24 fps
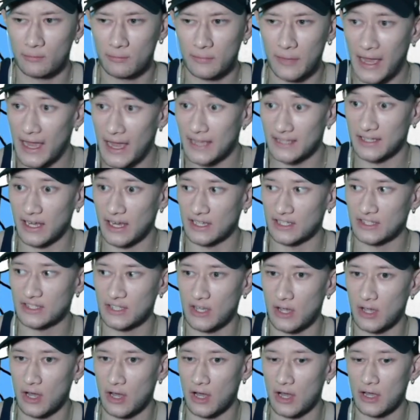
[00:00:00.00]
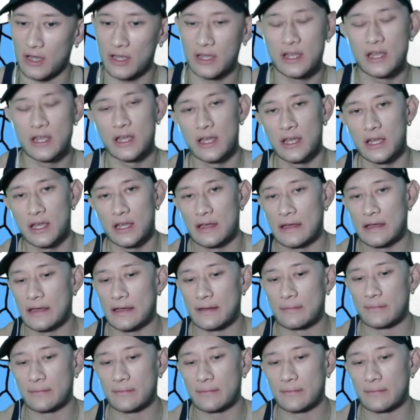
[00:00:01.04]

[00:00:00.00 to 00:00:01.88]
as I saw. But